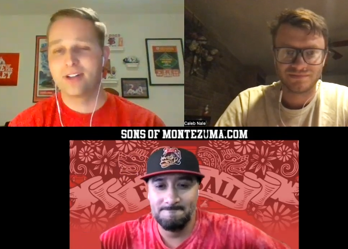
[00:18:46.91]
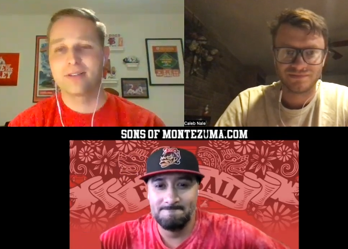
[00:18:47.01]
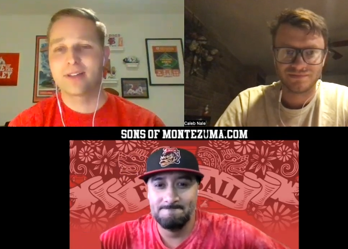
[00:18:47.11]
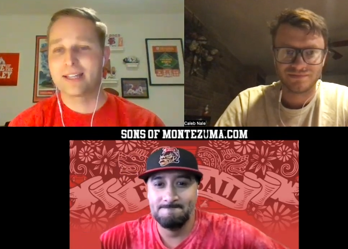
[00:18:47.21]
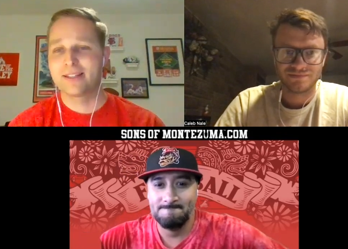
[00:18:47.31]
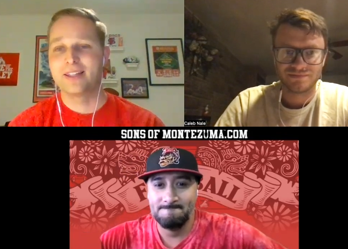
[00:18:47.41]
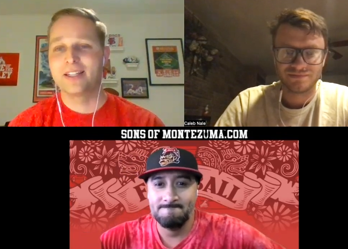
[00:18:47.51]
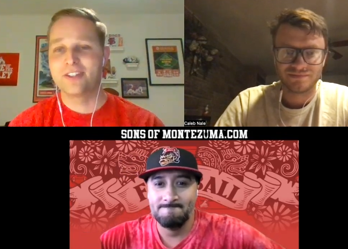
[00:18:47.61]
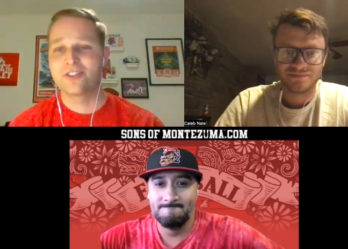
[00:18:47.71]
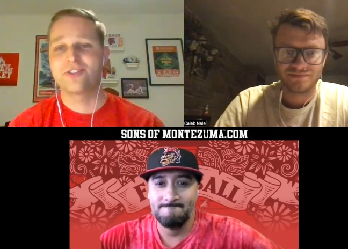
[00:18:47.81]
Speaker 1: know, at
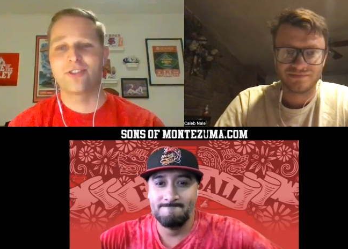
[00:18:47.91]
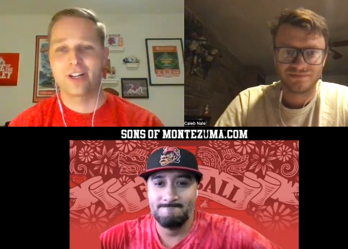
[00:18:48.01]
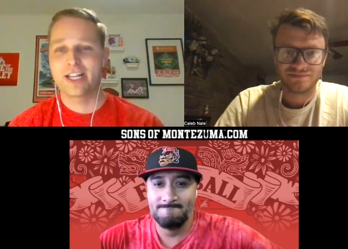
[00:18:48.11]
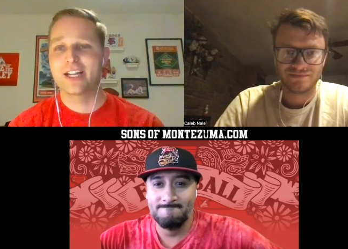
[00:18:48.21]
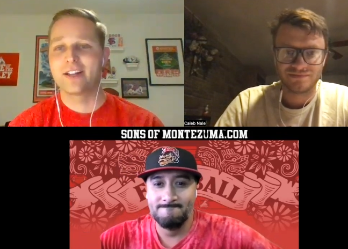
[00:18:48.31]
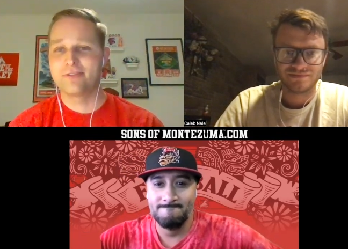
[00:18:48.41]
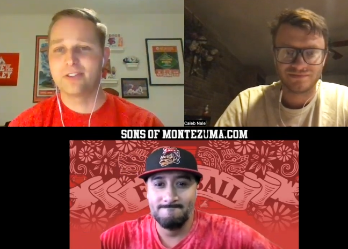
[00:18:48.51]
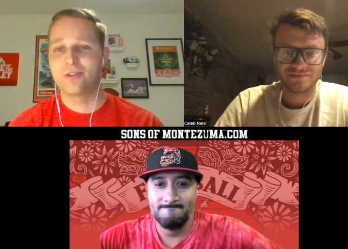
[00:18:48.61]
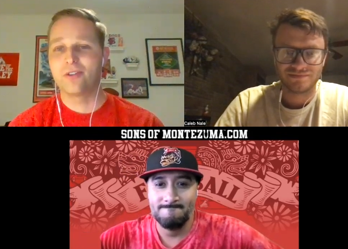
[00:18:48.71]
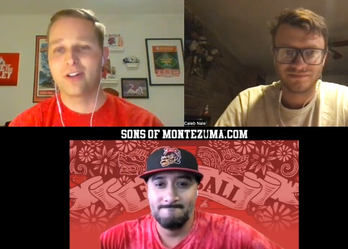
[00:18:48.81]
least you're getting a
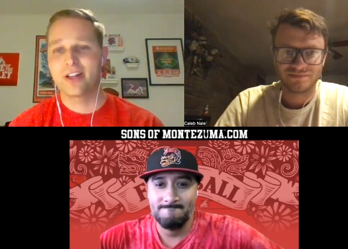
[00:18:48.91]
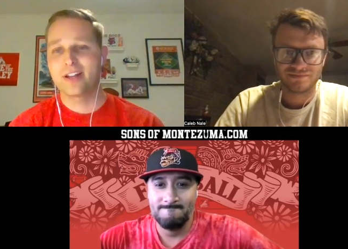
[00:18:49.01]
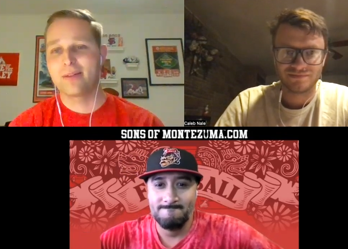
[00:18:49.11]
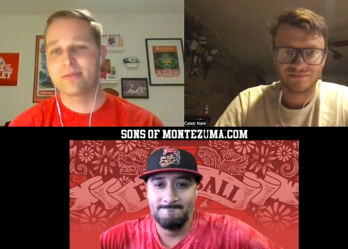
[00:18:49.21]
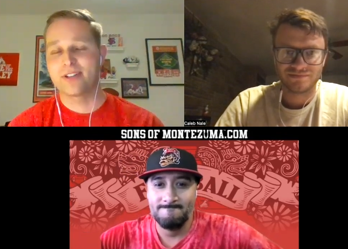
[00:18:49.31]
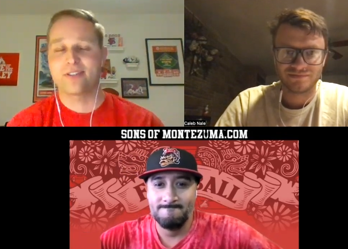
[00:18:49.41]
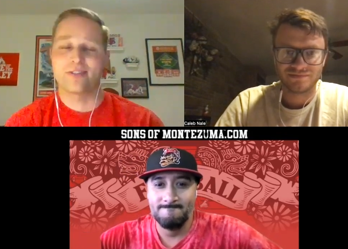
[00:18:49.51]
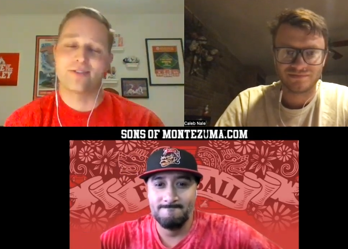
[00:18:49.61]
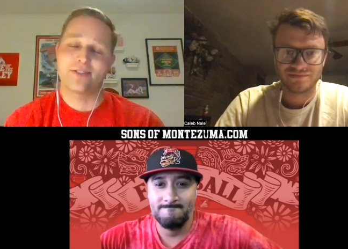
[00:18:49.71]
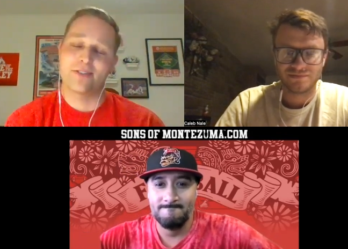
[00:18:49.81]
field goal out of that
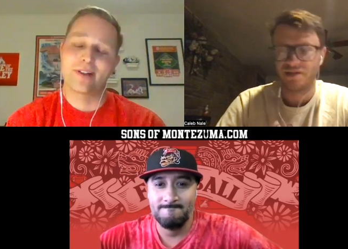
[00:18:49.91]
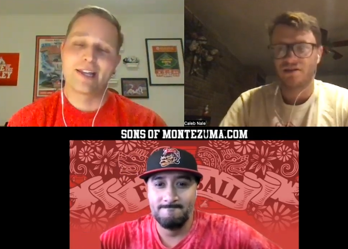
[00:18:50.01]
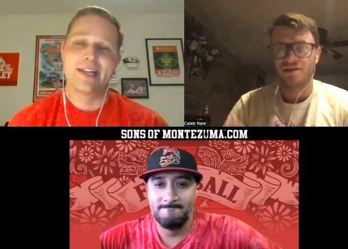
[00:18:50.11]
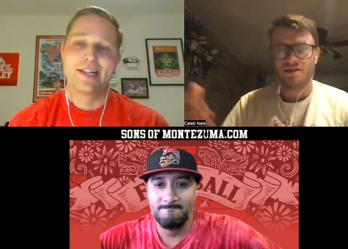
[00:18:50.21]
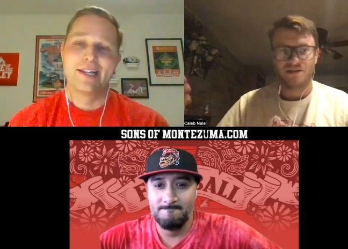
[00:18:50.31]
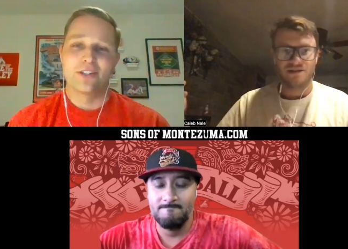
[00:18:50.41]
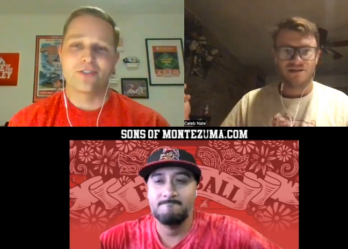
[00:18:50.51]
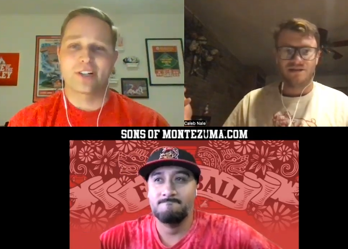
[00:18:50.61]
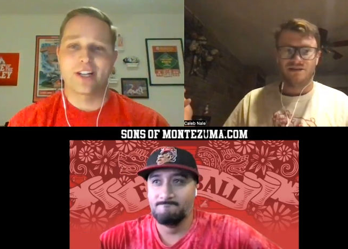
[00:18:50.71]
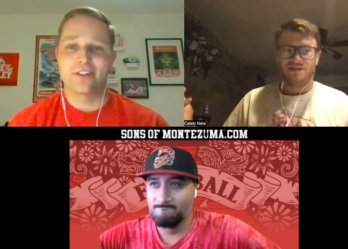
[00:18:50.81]
possession. So,
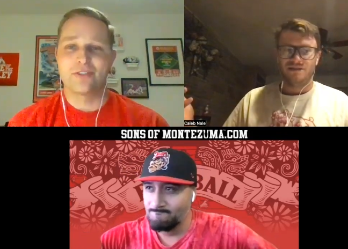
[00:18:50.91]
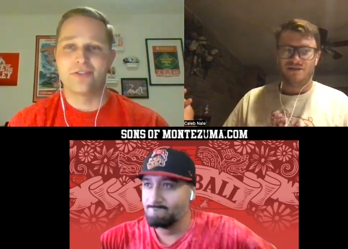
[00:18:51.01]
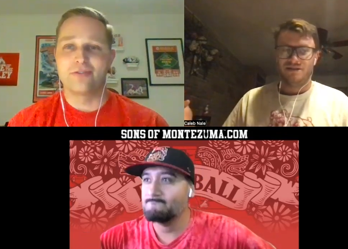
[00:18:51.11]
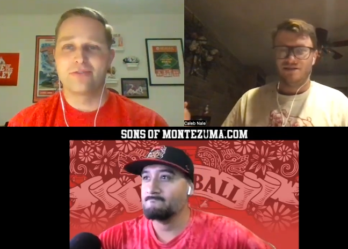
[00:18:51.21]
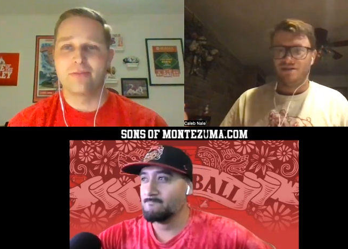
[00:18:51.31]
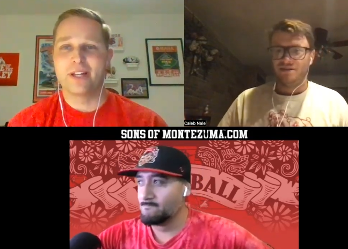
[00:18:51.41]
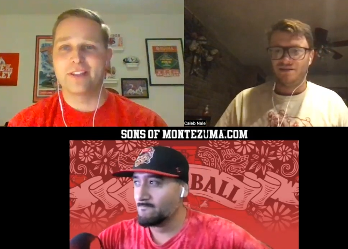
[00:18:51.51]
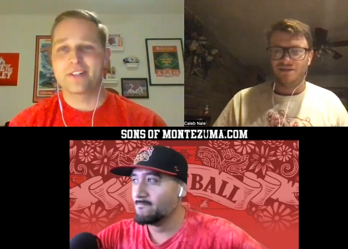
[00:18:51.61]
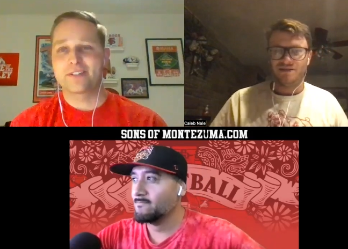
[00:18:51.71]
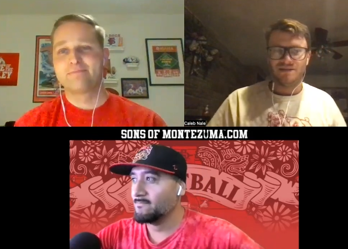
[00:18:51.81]
those are kind of the two two main
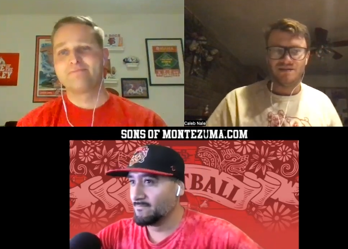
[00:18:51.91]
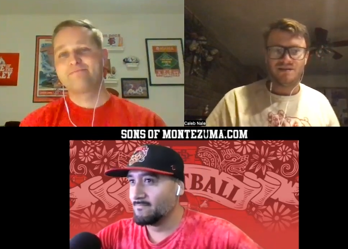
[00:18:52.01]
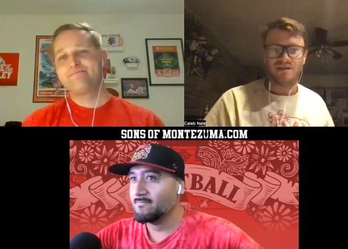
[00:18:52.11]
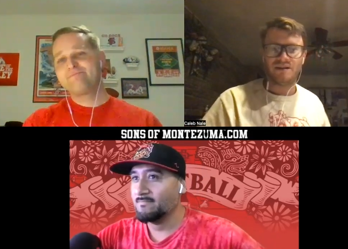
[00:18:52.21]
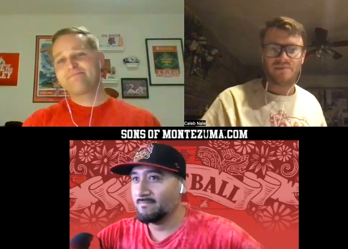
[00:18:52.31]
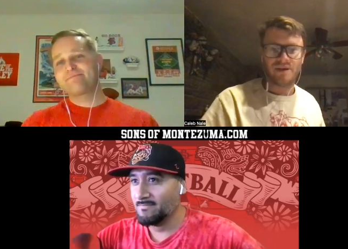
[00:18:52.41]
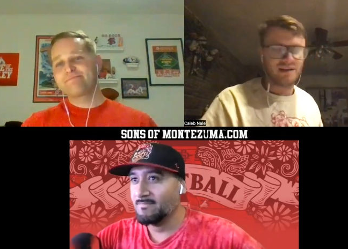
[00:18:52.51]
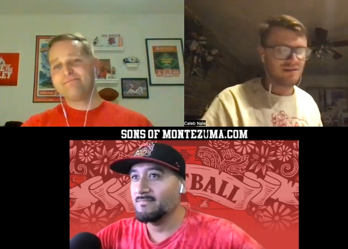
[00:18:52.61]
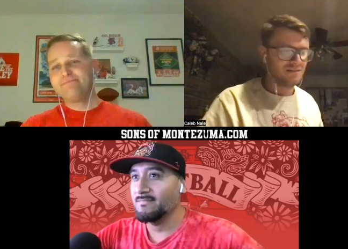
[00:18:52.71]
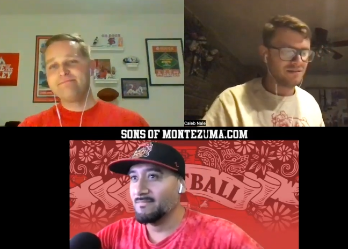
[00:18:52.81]
things.
Speaker 2: All right,
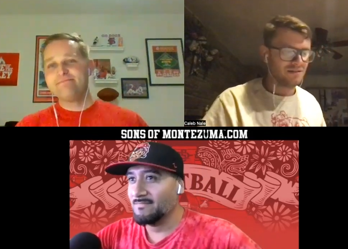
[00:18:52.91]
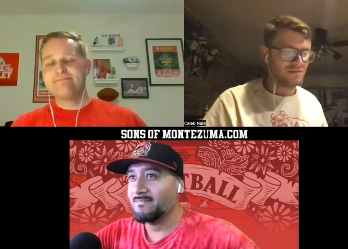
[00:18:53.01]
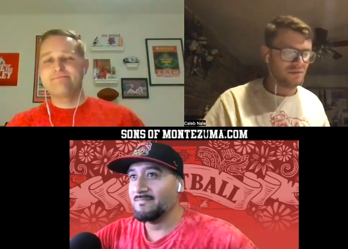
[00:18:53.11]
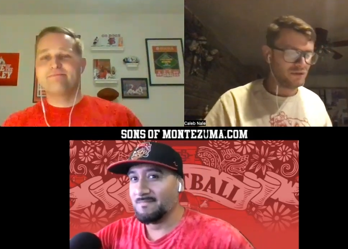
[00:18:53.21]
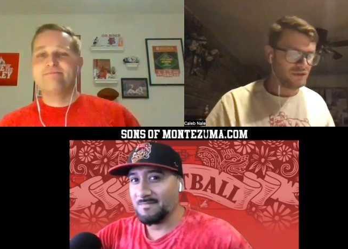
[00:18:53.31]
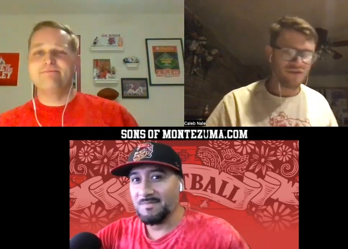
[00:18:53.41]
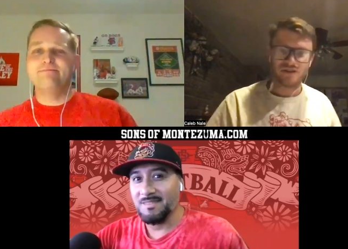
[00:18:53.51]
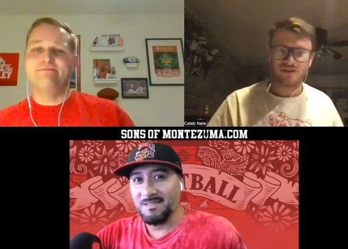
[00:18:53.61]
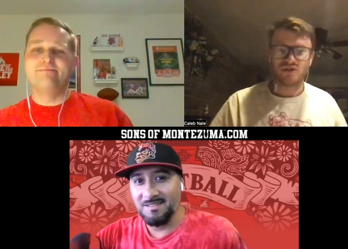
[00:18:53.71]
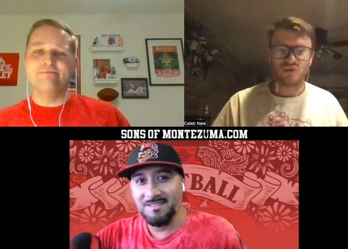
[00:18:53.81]
Matt. Well, who do you
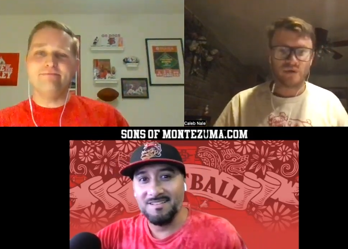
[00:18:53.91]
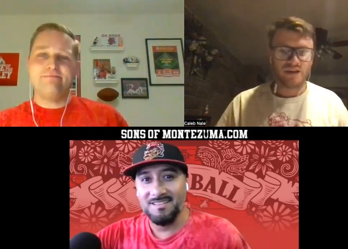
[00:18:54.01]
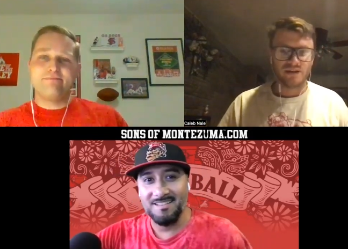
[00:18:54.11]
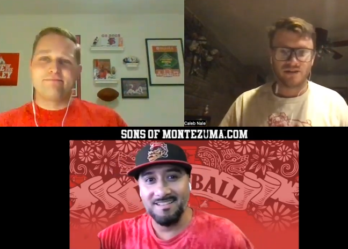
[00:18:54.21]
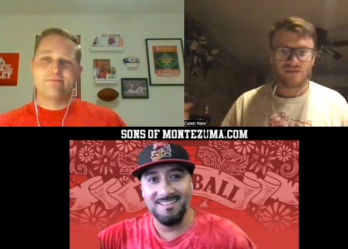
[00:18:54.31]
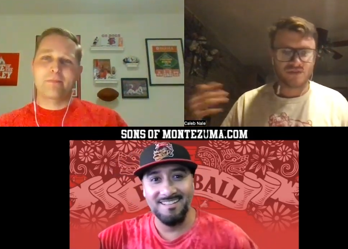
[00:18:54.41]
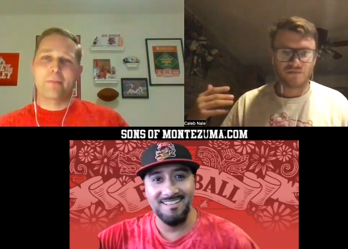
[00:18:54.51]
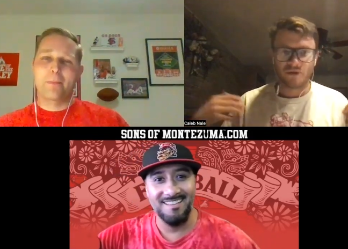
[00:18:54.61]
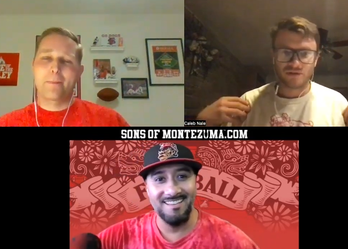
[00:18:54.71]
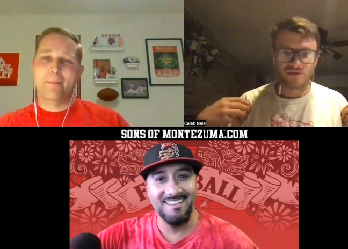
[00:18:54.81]
think is going to win? You've
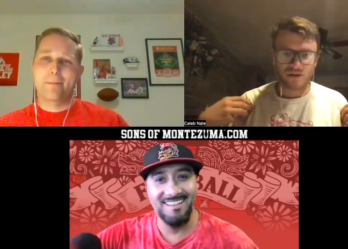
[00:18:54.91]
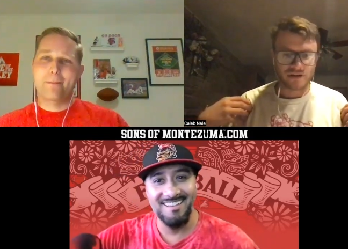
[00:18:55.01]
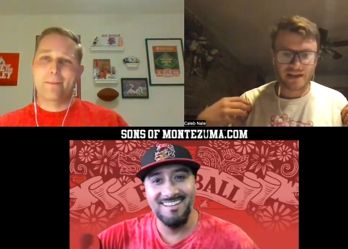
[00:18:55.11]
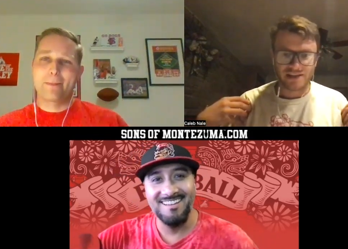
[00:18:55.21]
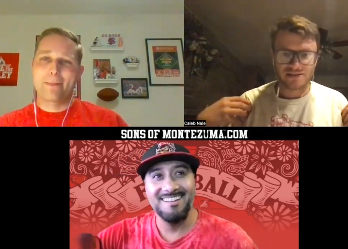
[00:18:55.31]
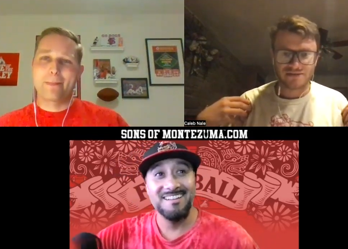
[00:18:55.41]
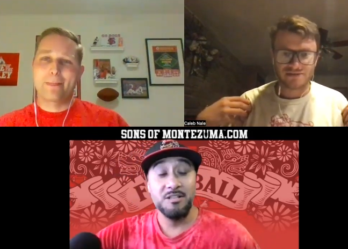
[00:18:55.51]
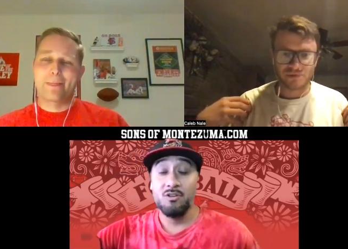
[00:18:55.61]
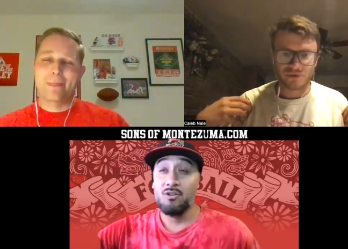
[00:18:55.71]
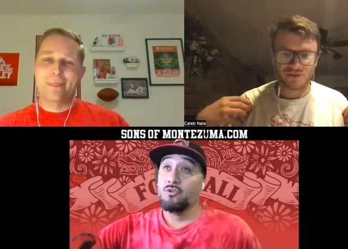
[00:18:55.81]
heard both of our
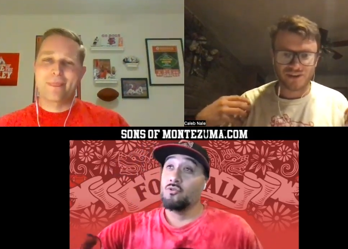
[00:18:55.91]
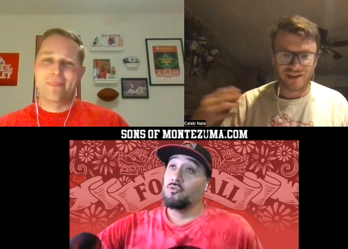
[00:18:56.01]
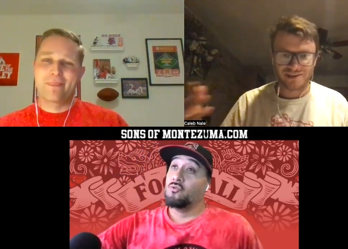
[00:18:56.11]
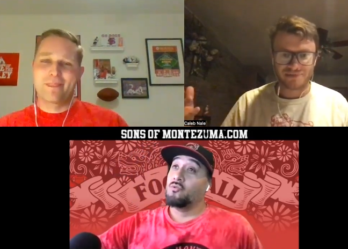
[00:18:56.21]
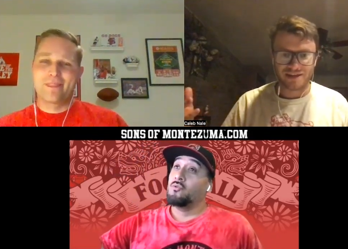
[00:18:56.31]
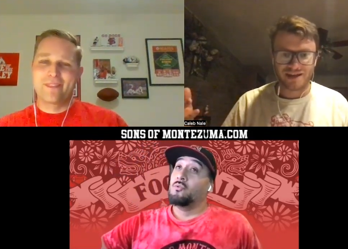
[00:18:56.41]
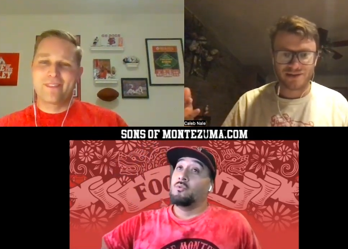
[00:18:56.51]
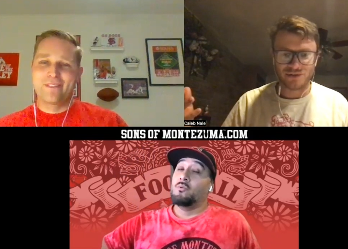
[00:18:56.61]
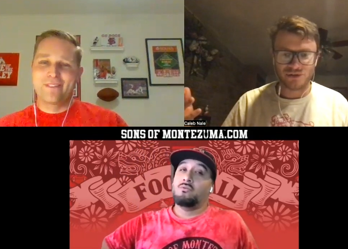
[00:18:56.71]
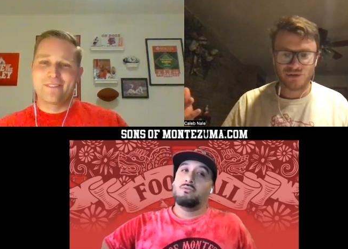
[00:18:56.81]
cases for both sides, but
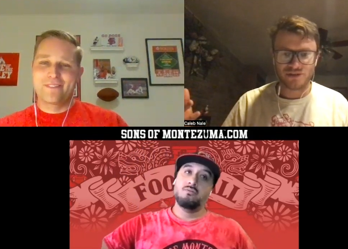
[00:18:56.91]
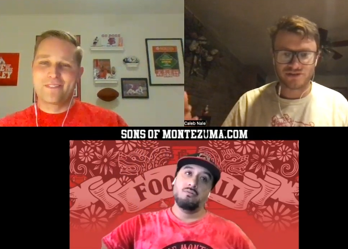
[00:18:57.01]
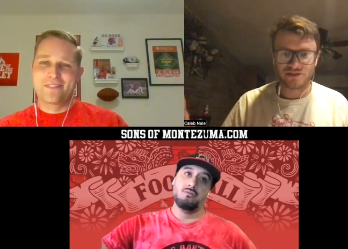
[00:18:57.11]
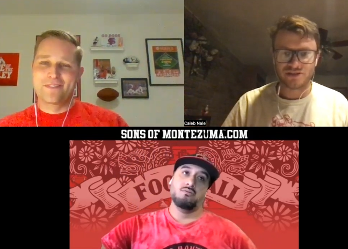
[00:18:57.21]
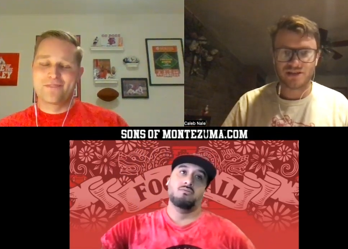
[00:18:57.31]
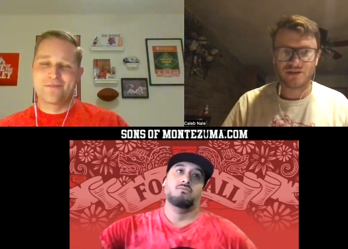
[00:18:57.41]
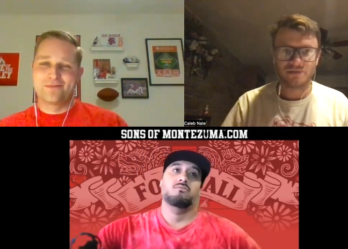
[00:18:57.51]
now who do you think is going to take